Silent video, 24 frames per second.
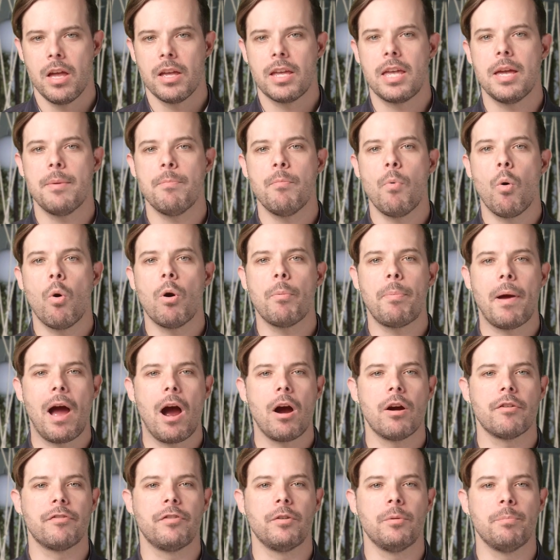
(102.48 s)
Get more
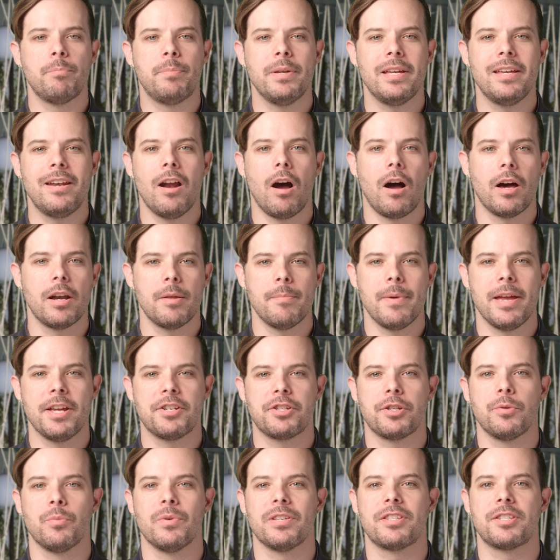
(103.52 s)
powerful bid
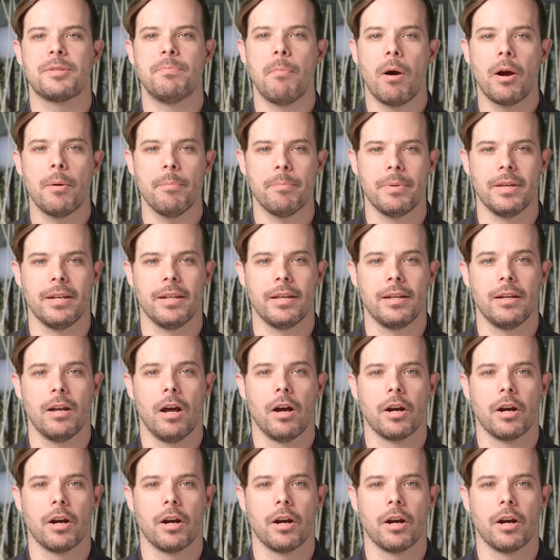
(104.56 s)
automation with Smart Bidding,